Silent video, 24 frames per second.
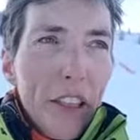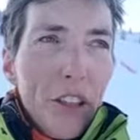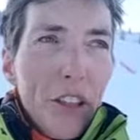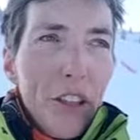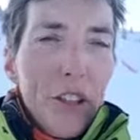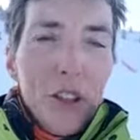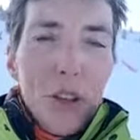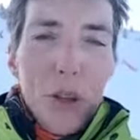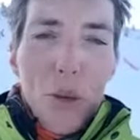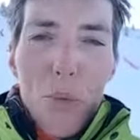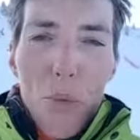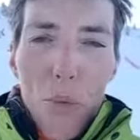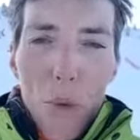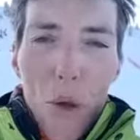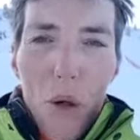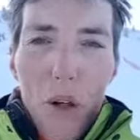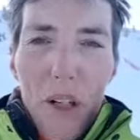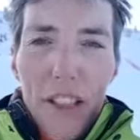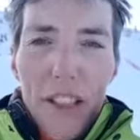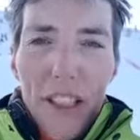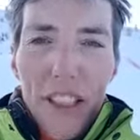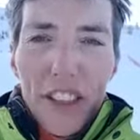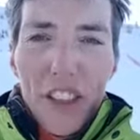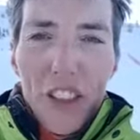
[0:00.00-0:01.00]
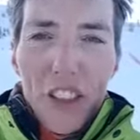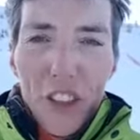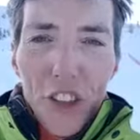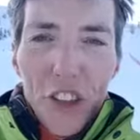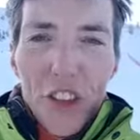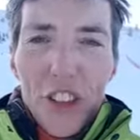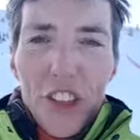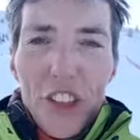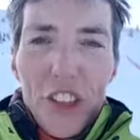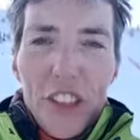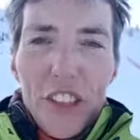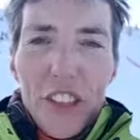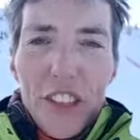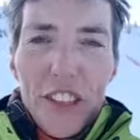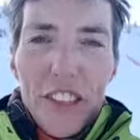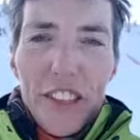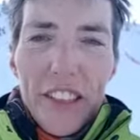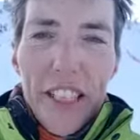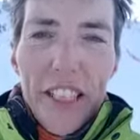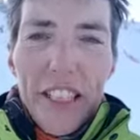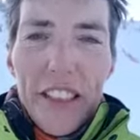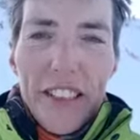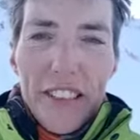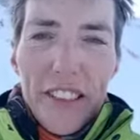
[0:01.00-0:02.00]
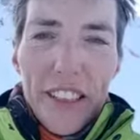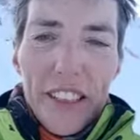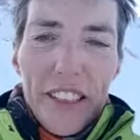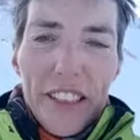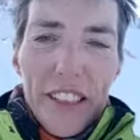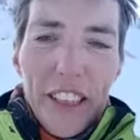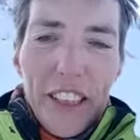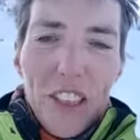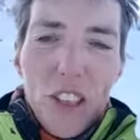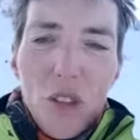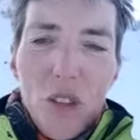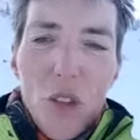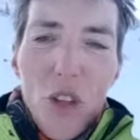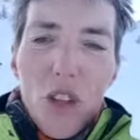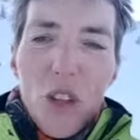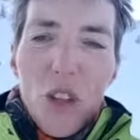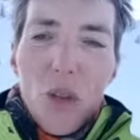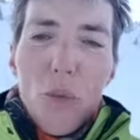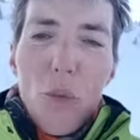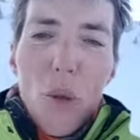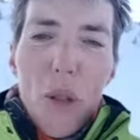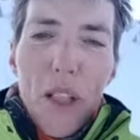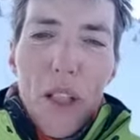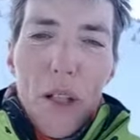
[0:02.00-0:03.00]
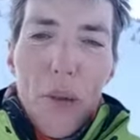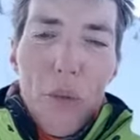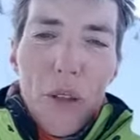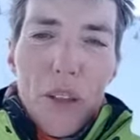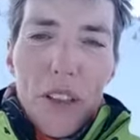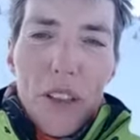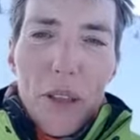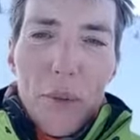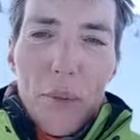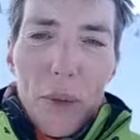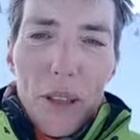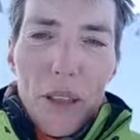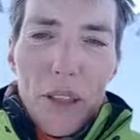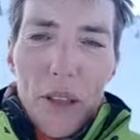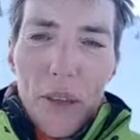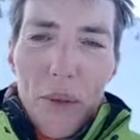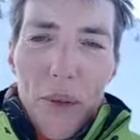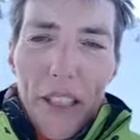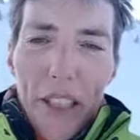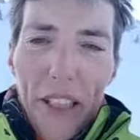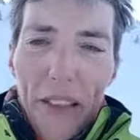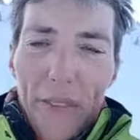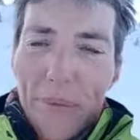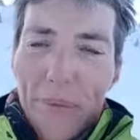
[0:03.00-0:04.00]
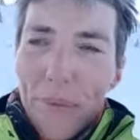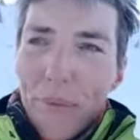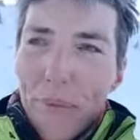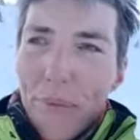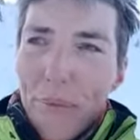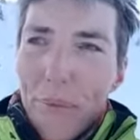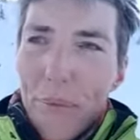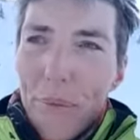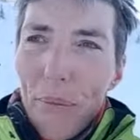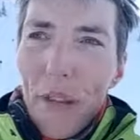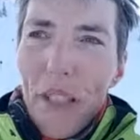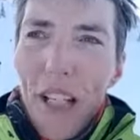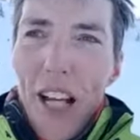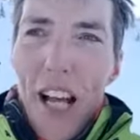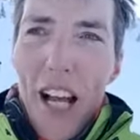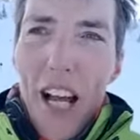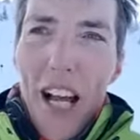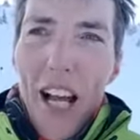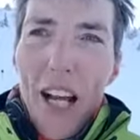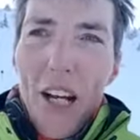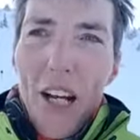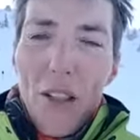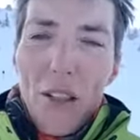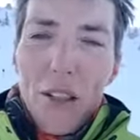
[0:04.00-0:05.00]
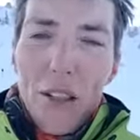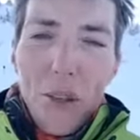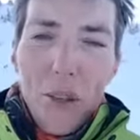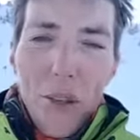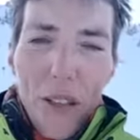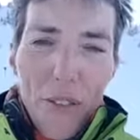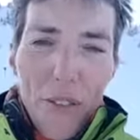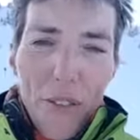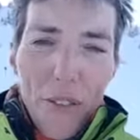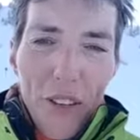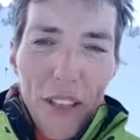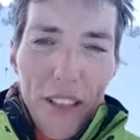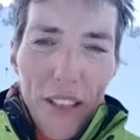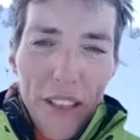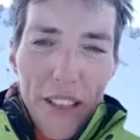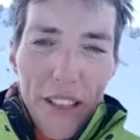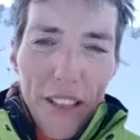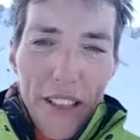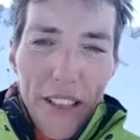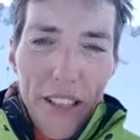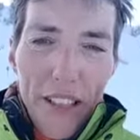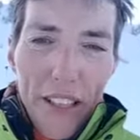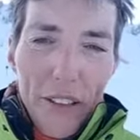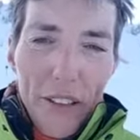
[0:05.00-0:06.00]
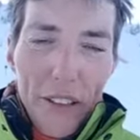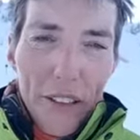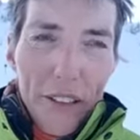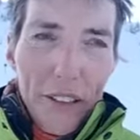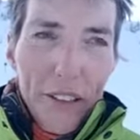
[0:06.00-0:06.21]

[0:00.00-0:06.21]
knew more than just that this is not what I want to be doing. But how do I figure that out?